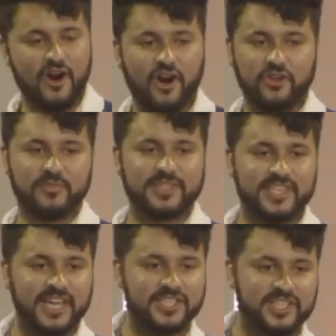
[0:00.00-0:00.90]

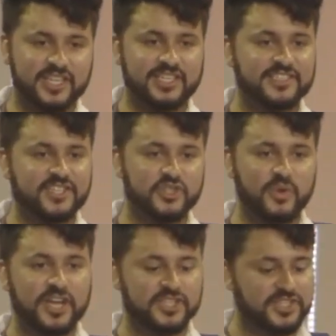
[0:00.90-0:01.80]
argumentation in
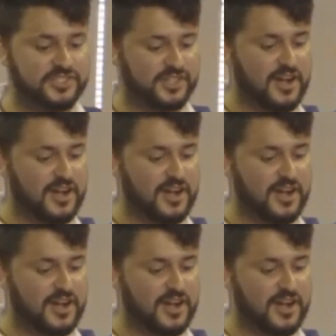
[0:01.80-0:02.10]
situations and